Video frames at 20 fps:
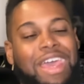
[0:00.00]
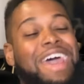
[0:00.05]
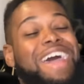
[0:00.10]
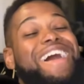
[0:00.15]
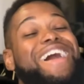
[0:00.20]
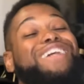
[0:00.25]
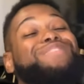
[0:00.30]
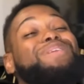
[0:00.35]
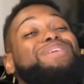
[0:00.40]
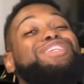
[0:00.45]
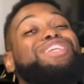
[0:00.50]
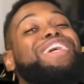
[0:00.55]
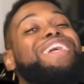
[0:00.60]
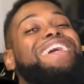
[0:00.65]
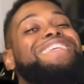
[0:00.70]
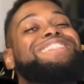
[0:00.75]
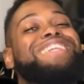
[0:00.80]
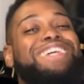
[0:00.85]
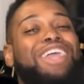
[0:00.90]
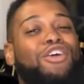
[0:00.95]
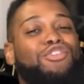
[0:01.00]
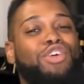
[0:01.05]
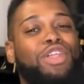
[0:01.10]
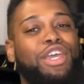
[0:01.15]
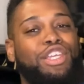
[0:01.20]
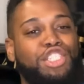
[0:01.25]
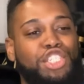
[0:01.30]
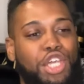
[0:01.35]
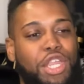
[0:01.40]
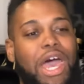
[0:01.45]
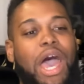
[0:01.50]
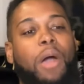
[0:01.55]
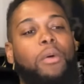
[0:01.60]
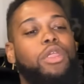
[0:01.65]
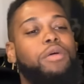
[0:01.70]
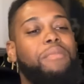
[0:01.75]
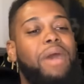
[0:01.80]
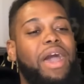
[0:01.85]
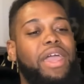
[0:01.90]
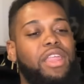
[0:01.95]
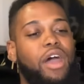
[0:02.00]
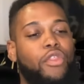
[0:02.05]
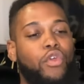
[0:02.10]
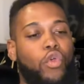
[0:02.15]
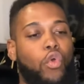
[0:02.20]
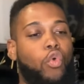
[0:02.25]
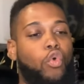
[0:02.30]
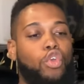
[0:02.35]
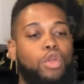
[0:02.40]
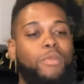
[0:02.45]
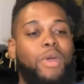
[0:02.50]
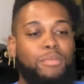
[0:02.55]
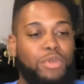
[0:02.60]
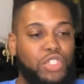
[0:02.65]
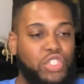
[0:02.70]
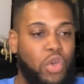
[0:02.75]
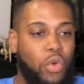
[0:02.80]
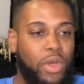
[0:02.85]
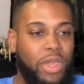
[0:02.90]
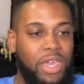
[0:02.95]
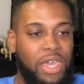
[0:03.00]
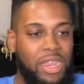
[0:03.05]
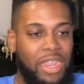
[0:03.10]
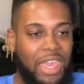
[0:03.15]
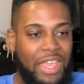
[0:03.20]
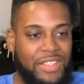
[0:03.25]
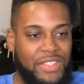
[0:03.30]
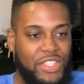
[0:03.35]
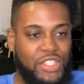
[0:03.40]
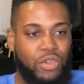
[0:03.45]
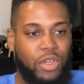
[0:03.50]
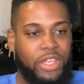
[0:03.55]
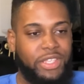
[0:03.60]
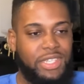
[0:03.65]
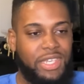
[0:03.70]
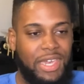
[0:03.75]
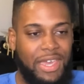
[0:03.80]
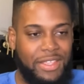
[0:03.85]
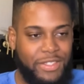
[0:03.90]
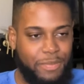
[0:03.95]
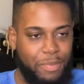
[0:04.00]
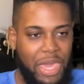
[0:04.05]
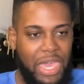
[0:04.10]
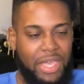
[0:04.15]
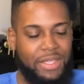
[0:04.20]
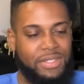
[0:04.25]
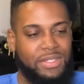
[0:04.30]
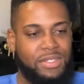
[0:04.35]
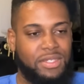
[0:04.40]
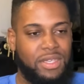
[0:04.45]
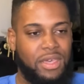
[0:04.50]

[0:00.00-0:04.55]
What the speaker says: especially against a character like Shin. I wouldn't mind other Order members going in against this crazy against base